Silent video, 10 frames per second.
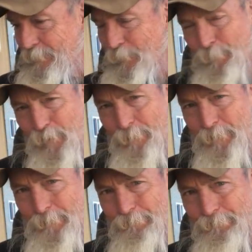you're a
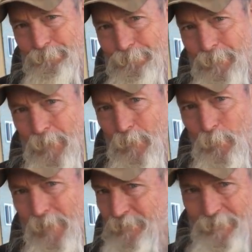prepper, you're
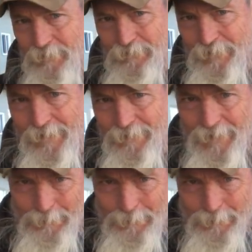watching this channel,